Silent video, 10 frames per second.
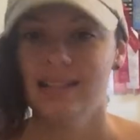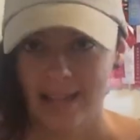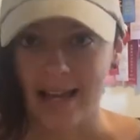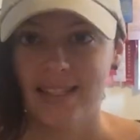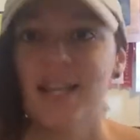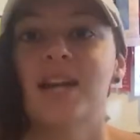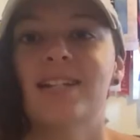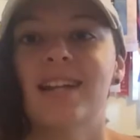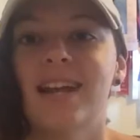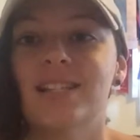Yes,
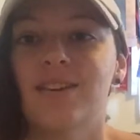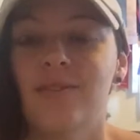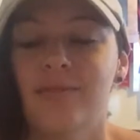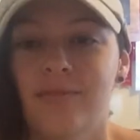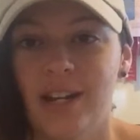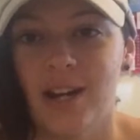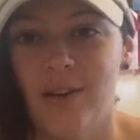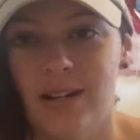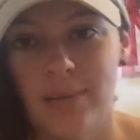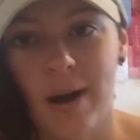today's
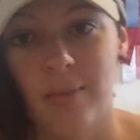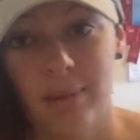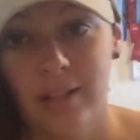video is about